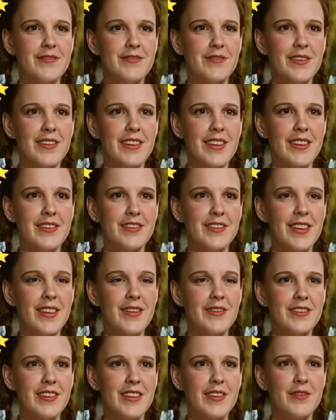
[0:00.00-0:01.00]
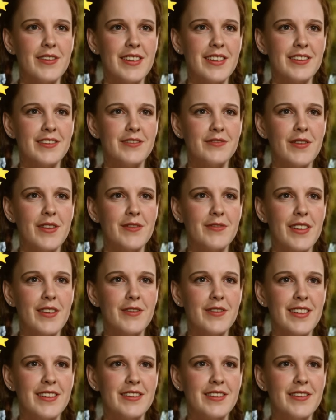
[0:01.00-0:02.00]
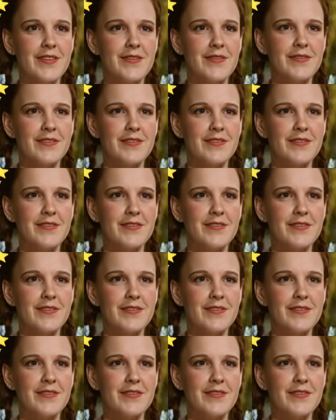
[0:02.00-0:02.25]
But let's get serious for a moment.